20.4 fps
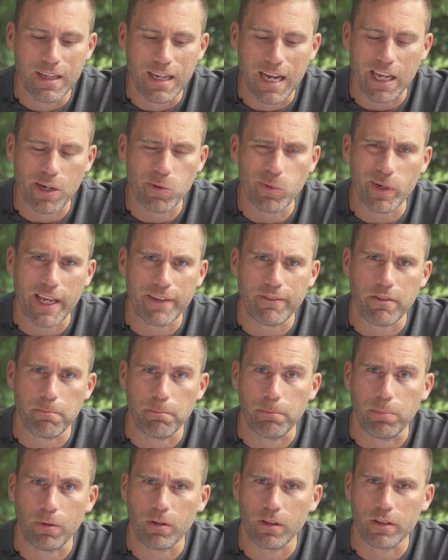I don't want to have a
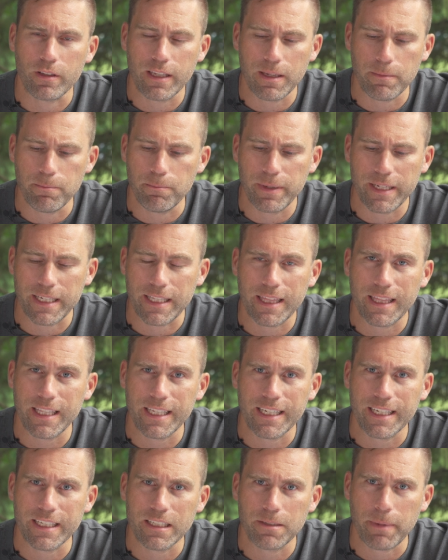bulky big
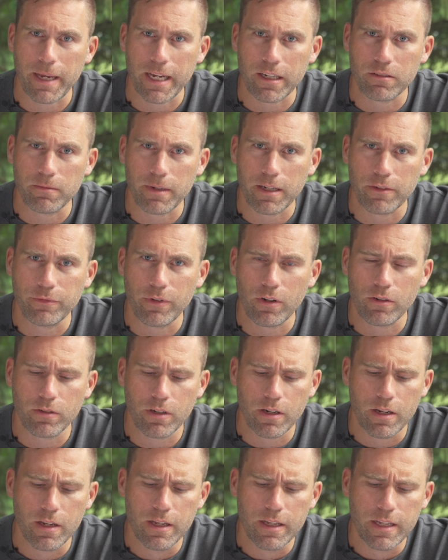thing at the back of my phone.